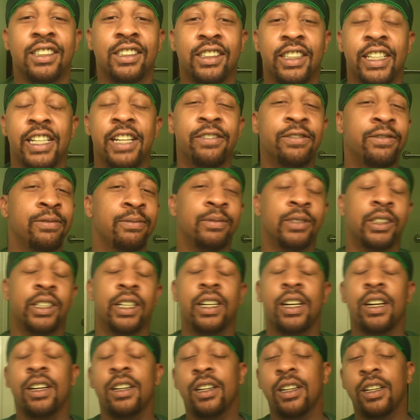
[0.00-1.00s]
It's the
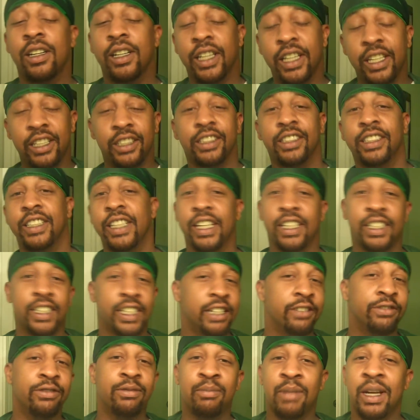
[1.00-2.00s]
internet,
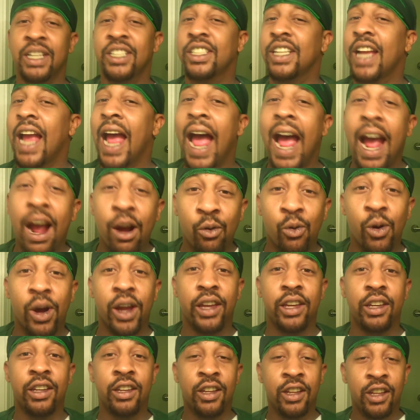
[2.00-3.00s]
the information
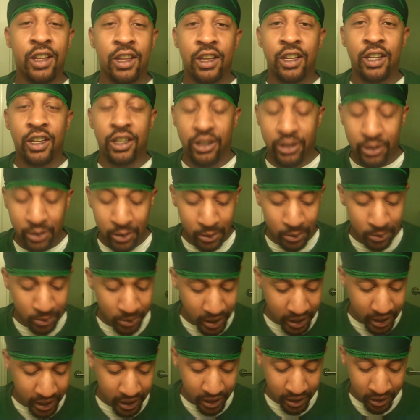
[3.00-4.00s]
highway. You know what I'm
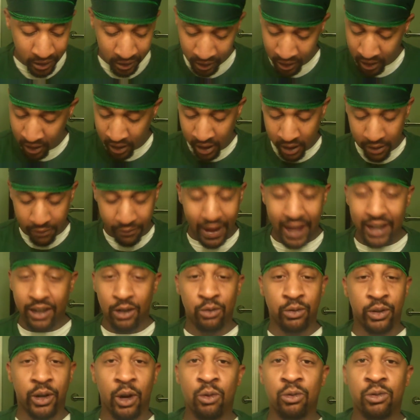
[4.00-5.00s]
saying? If I
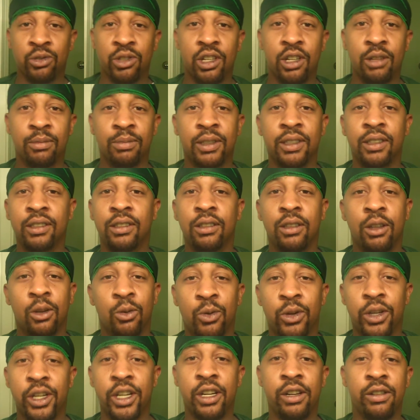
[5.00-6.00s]
don't know something
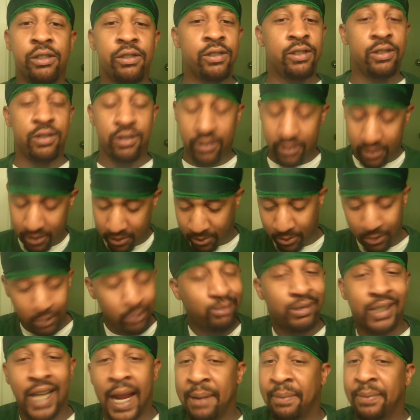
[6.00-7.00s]
or whatever, I'm
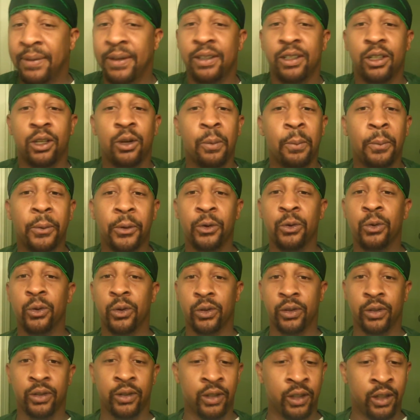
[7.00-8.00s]
gonna type it in the
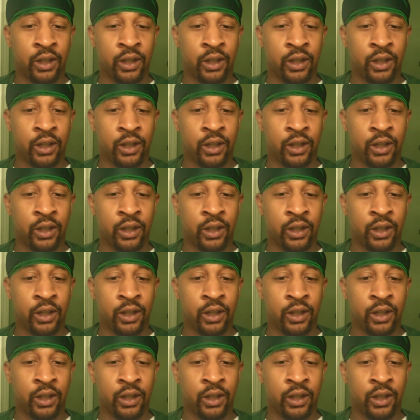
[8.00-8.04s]
computer.